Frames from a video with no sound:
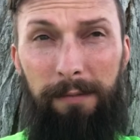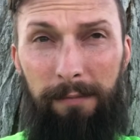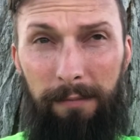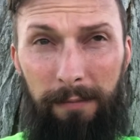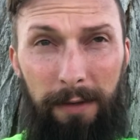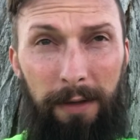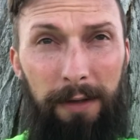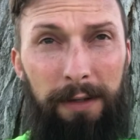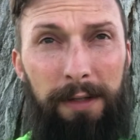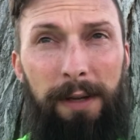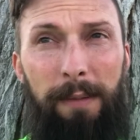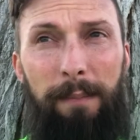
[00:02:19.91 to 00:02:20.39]

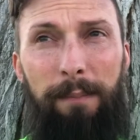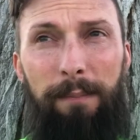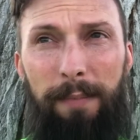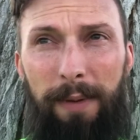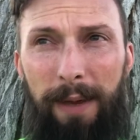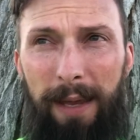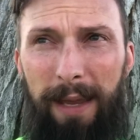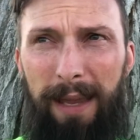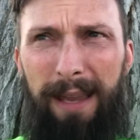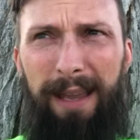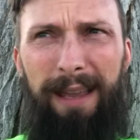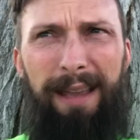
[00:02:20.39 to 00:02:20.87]
a
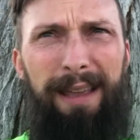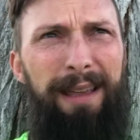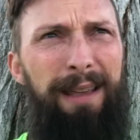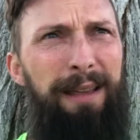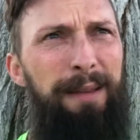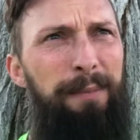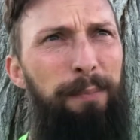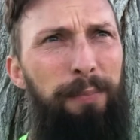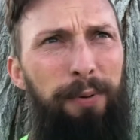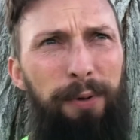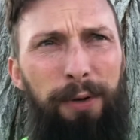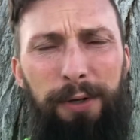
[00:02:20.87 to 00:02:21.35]
big
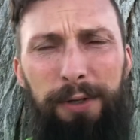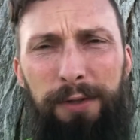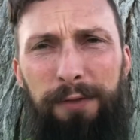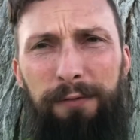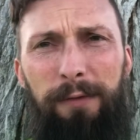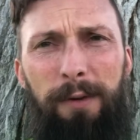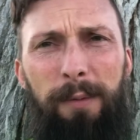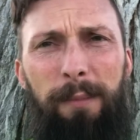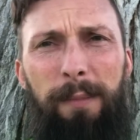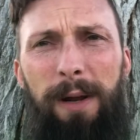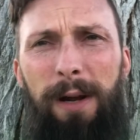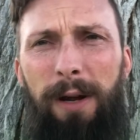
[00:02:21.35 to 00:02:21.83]
push
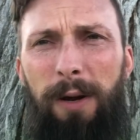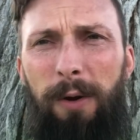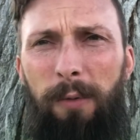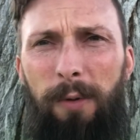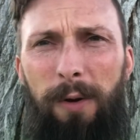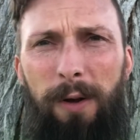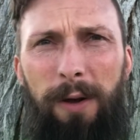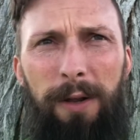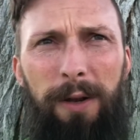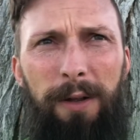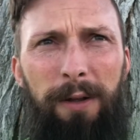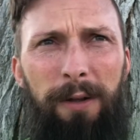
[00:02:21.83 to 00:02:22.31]
for
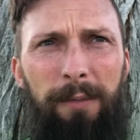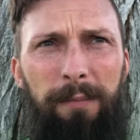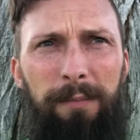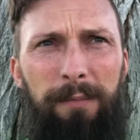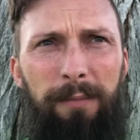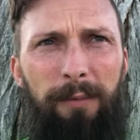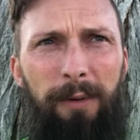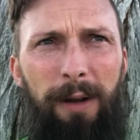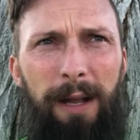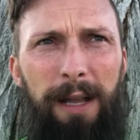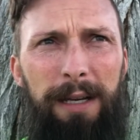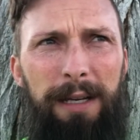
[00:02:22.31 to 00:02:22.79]
marijuana
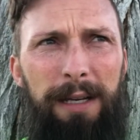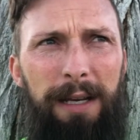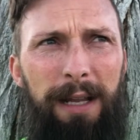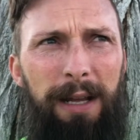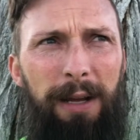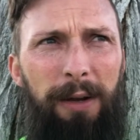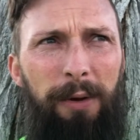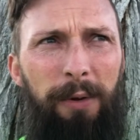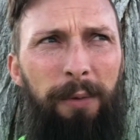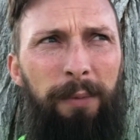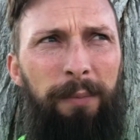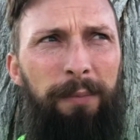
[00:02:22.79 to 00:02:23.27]
right
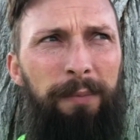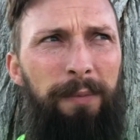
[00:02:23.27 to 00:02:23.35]
now,